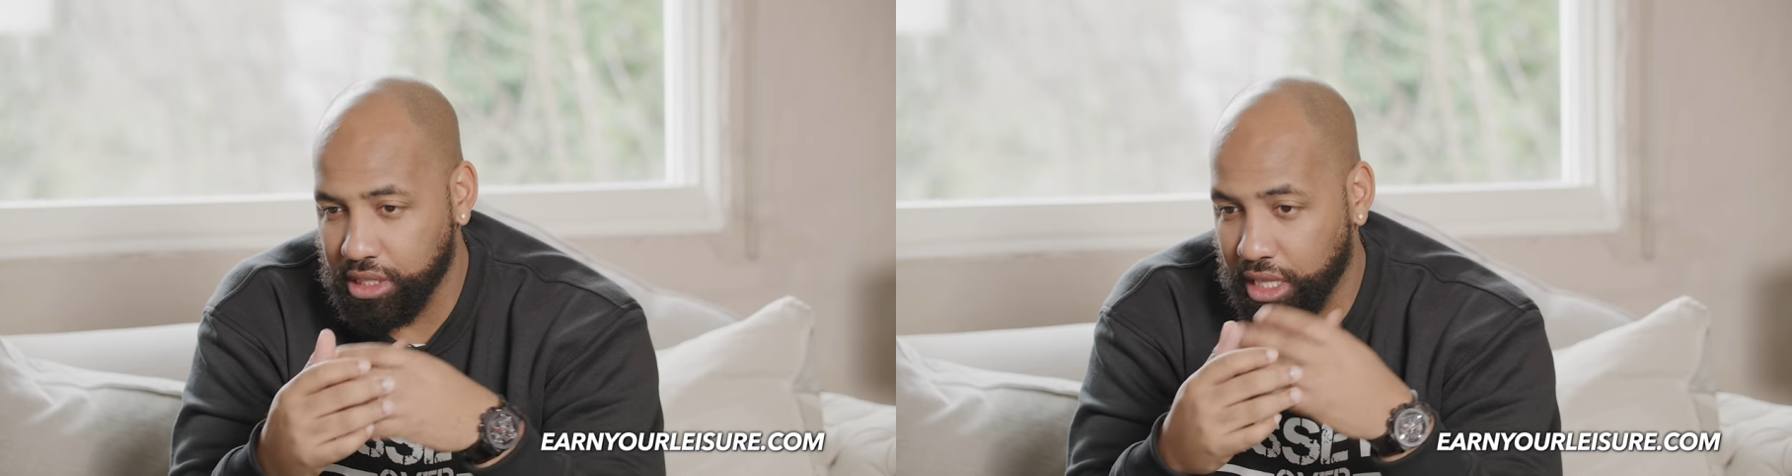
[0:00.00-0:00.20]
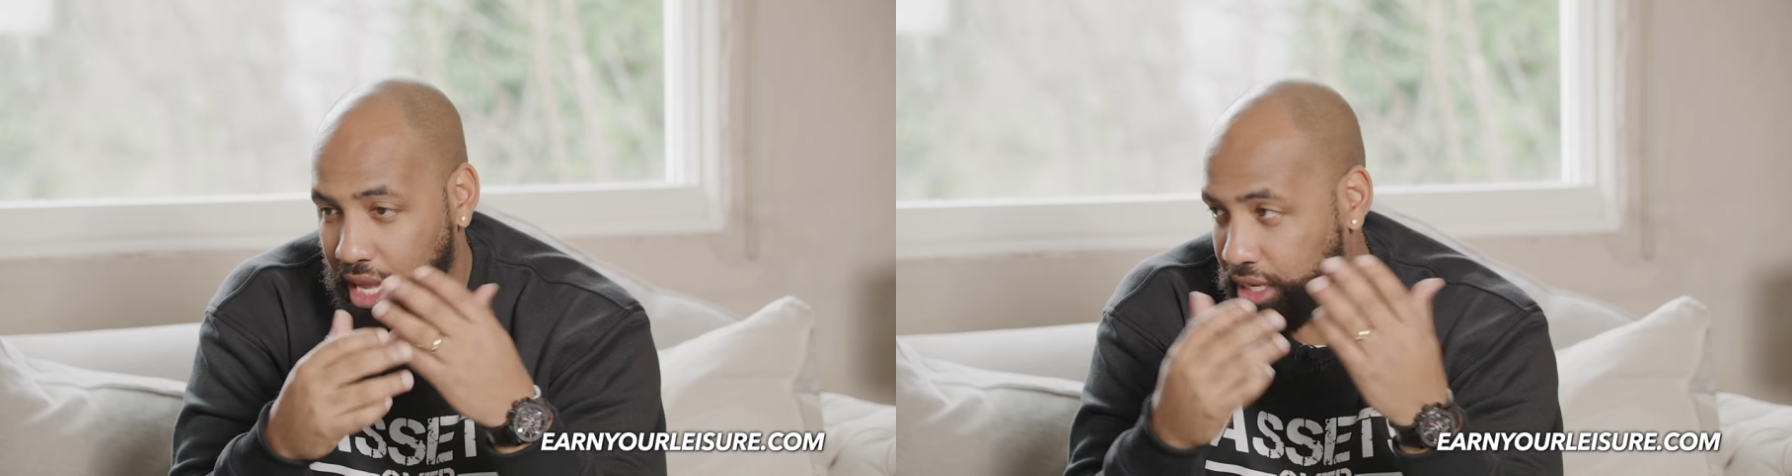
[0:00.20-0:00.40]
yeah.
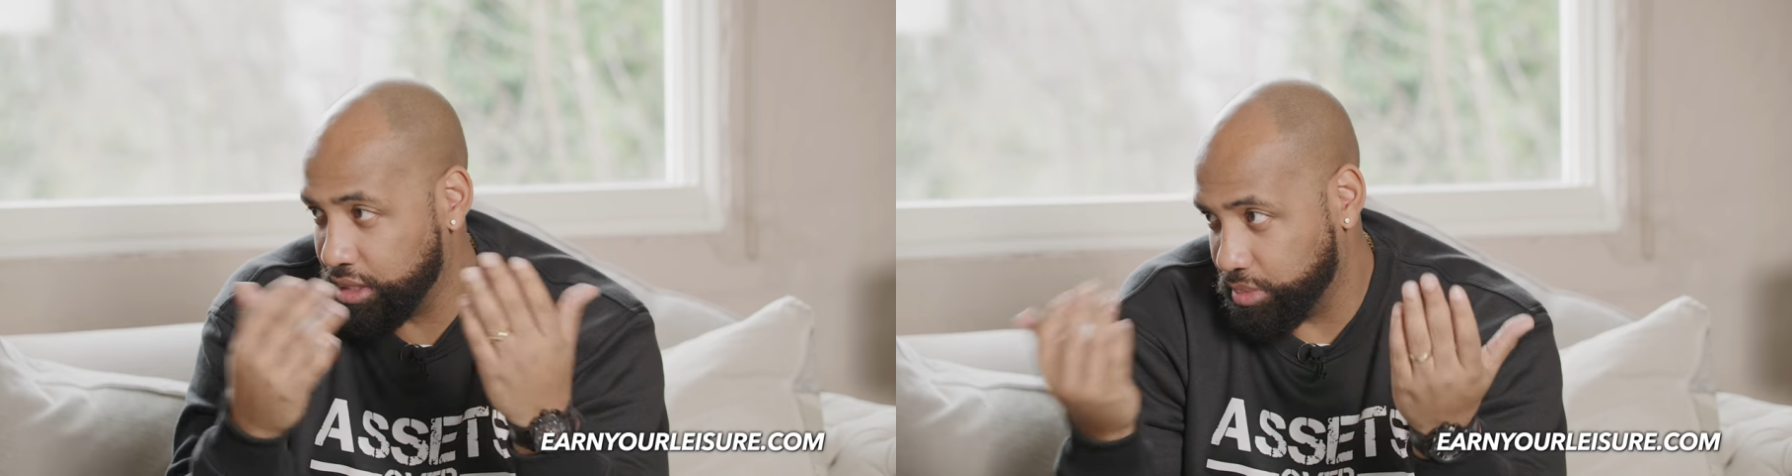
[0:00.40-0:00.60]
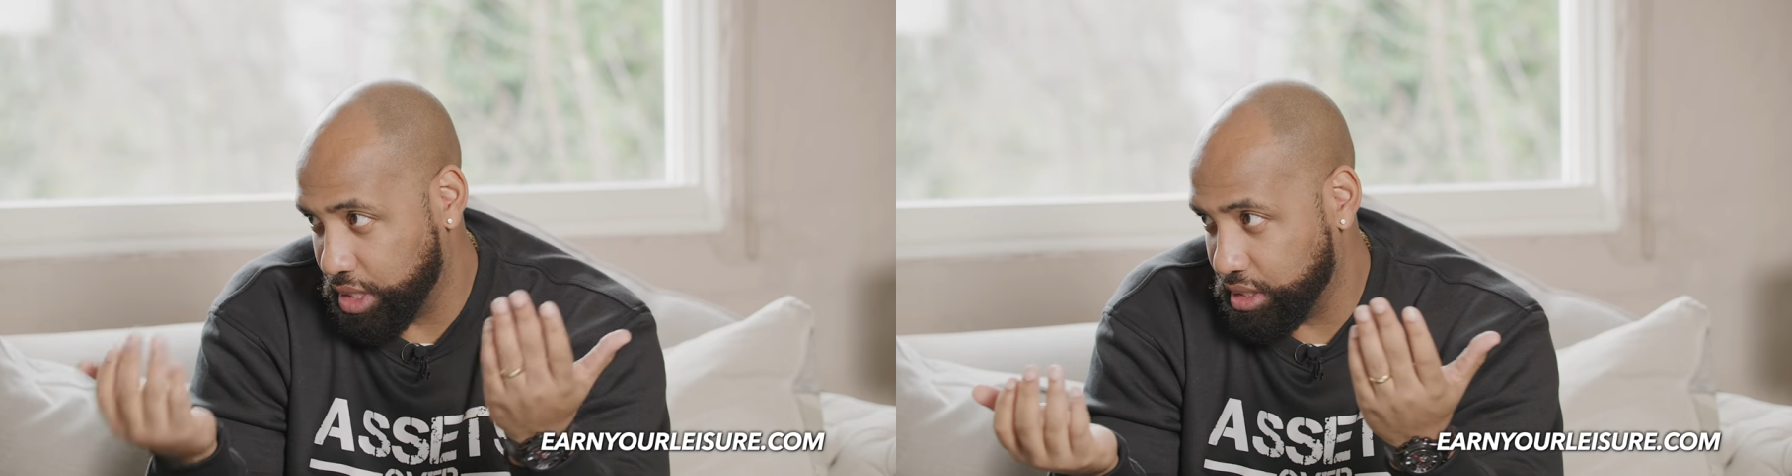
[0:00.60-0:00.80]
there's a lot
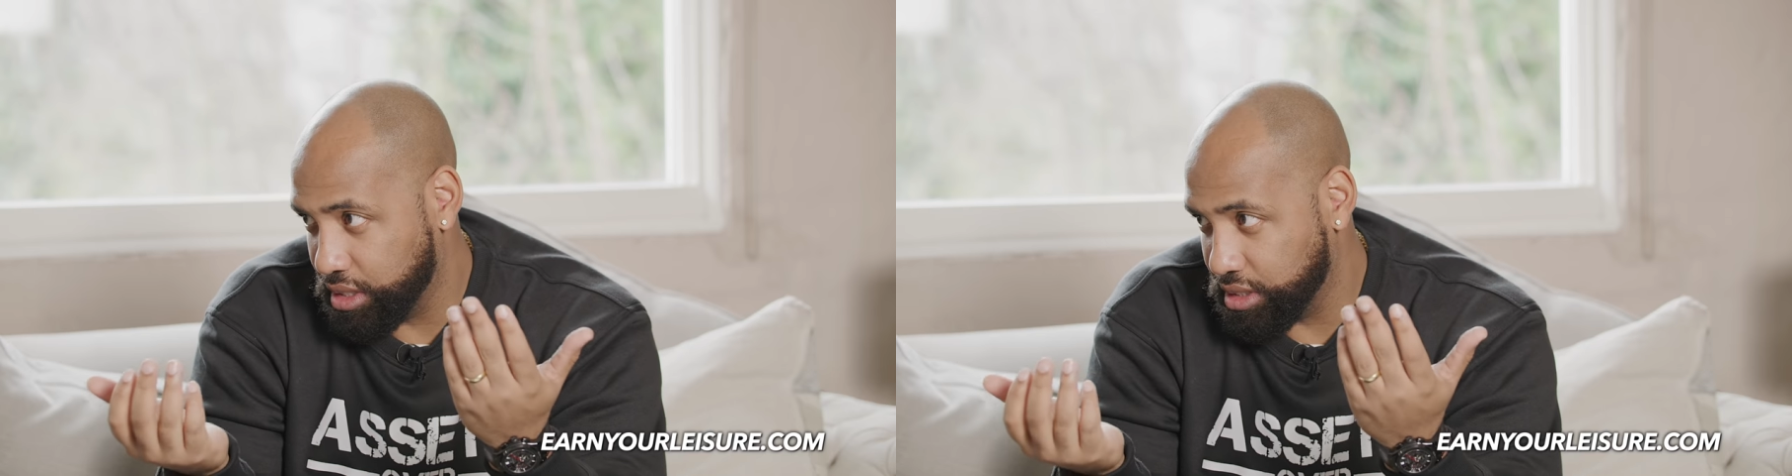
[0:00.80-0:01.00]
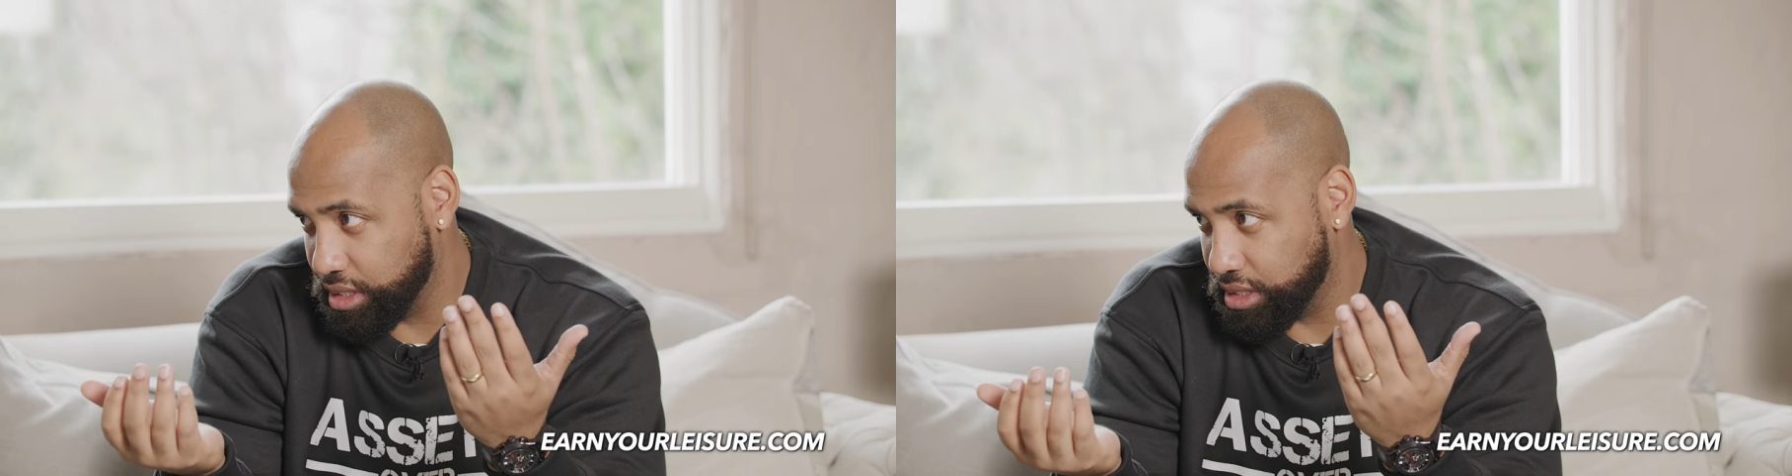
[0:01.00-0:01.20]
of
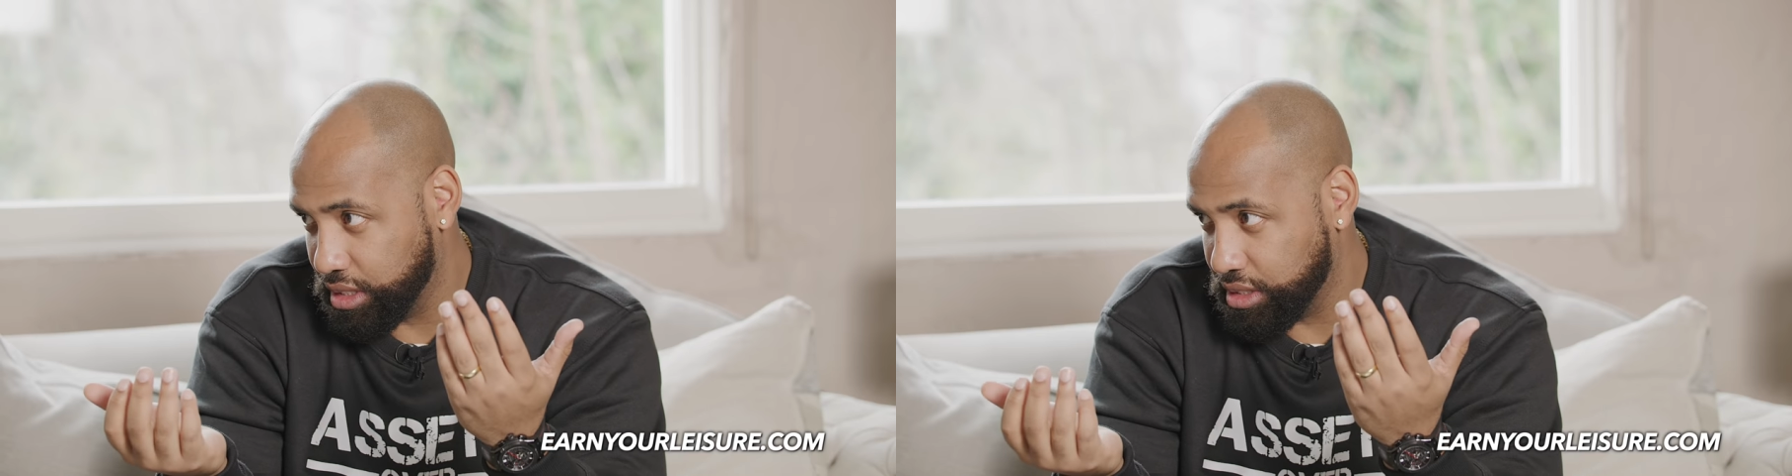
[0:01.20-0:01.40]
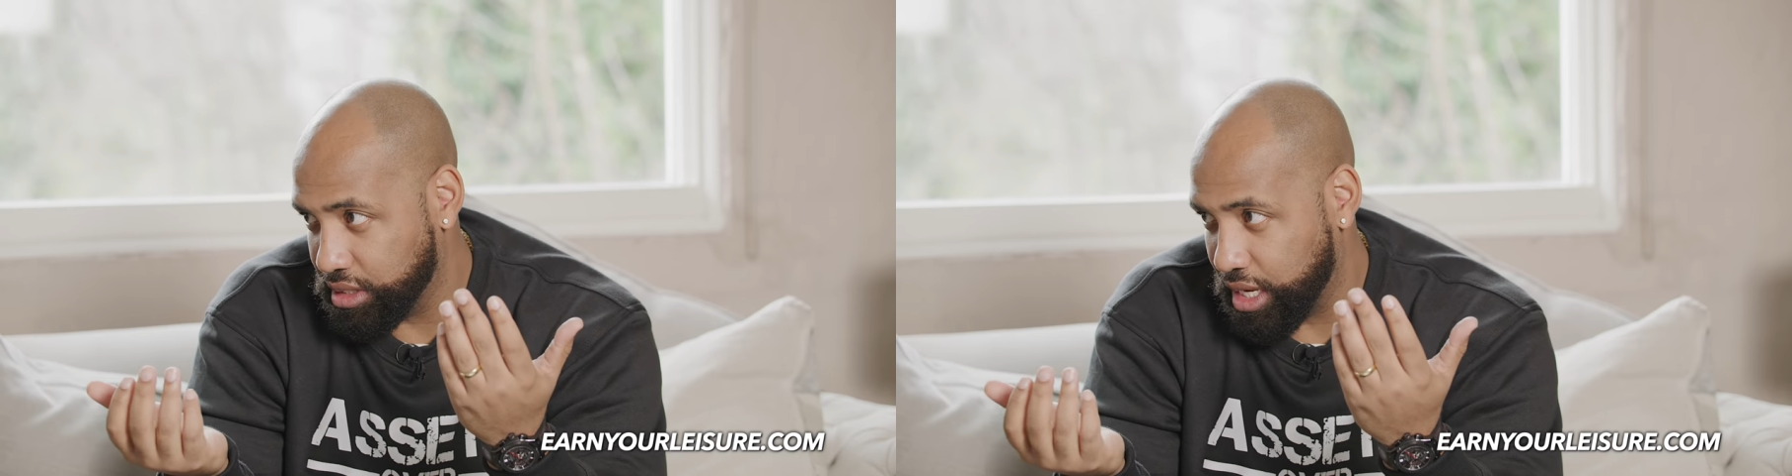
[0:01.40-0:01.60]
competitors that
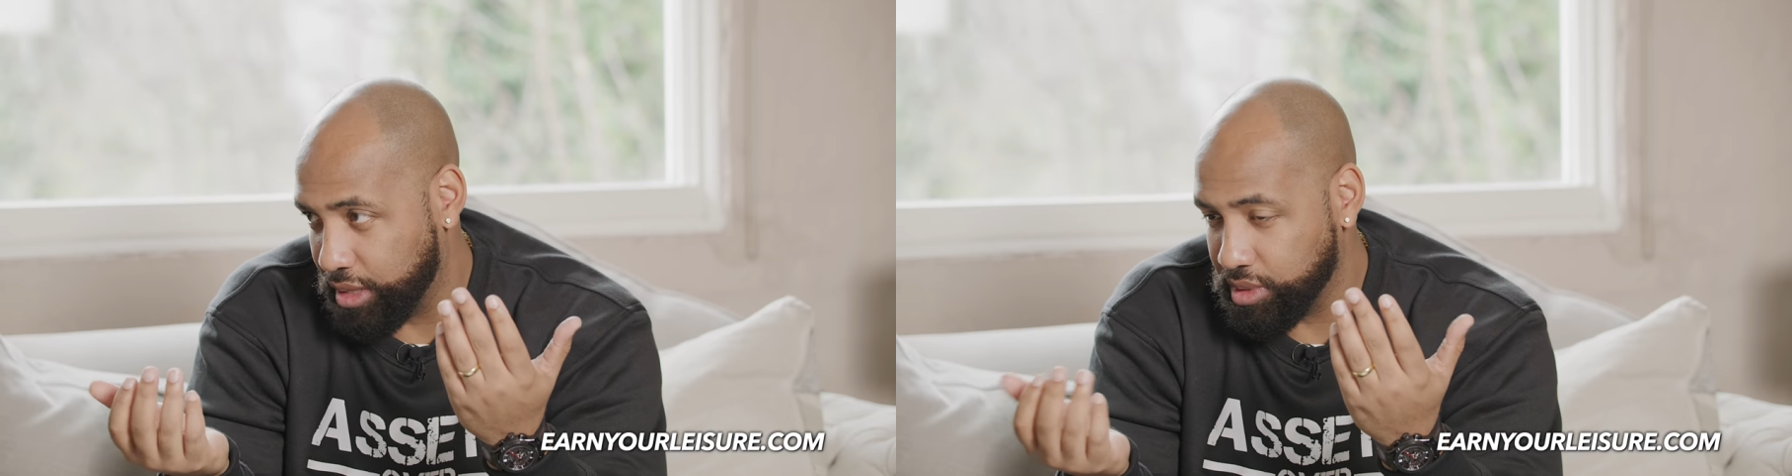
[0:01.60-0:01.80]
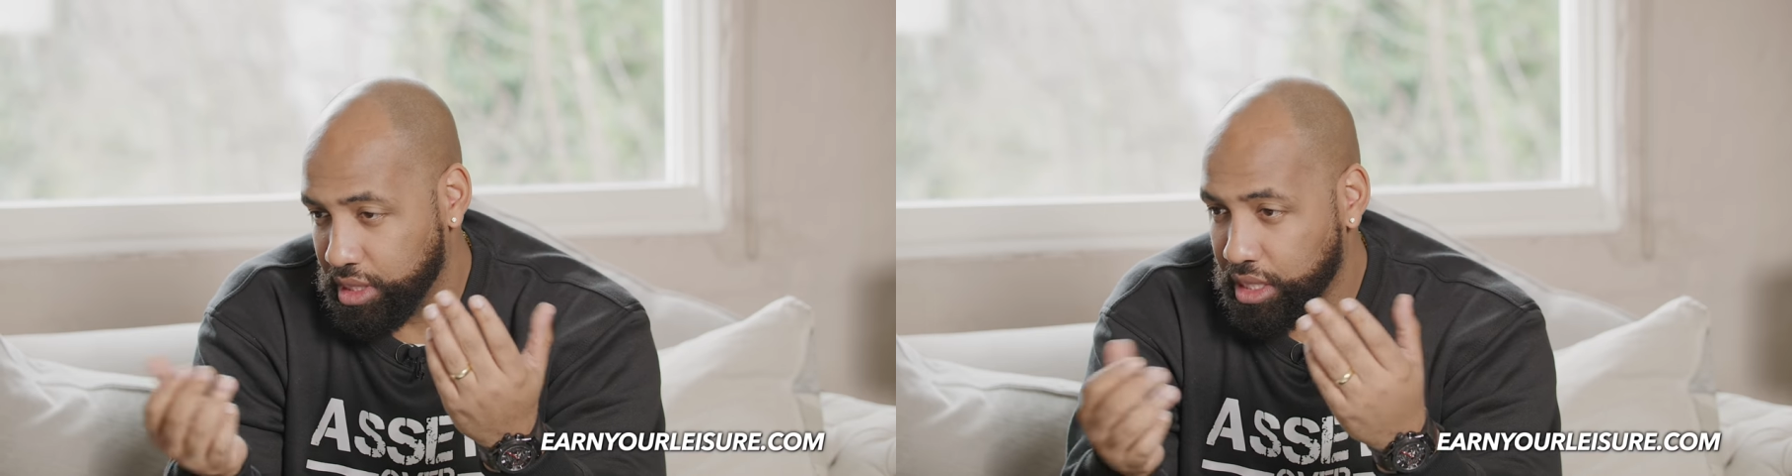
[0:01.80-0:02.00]
sell these
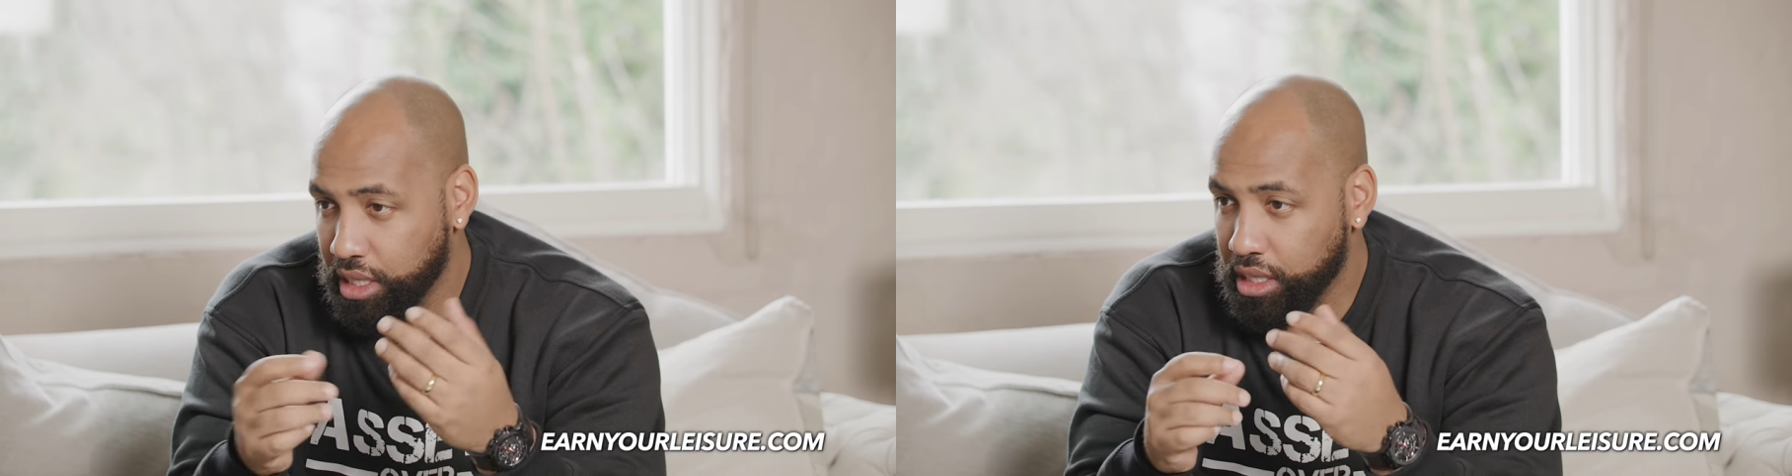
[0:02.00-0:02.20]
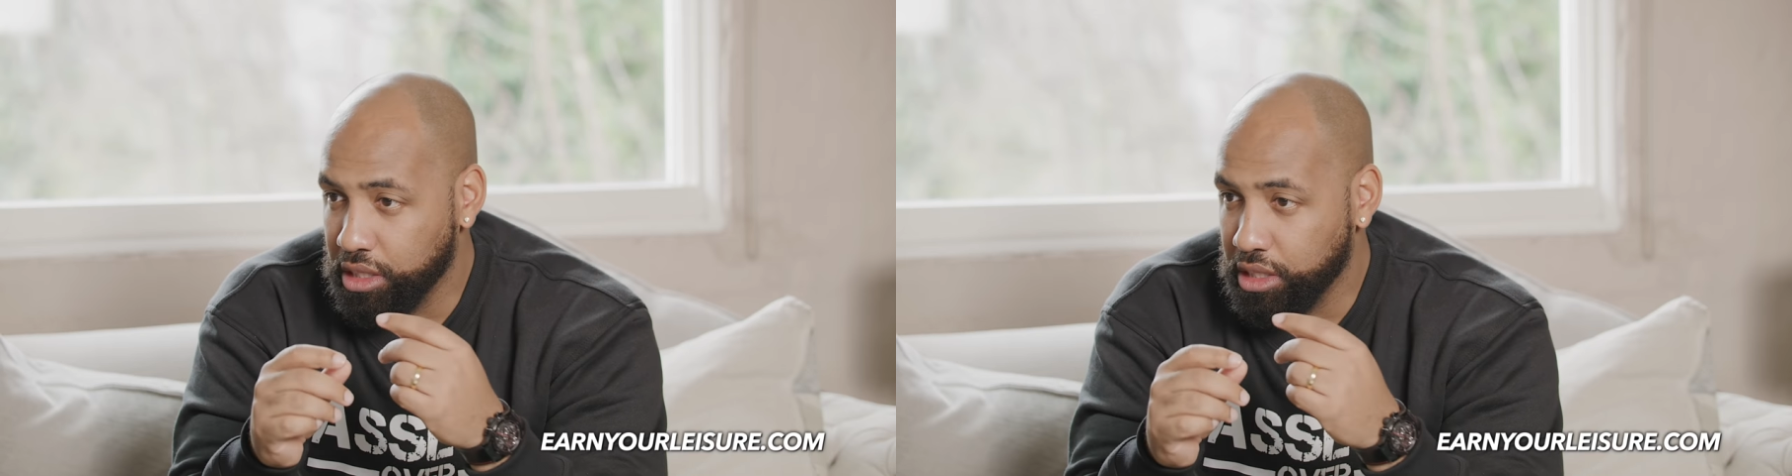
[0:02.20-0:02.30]
caps. Yeah.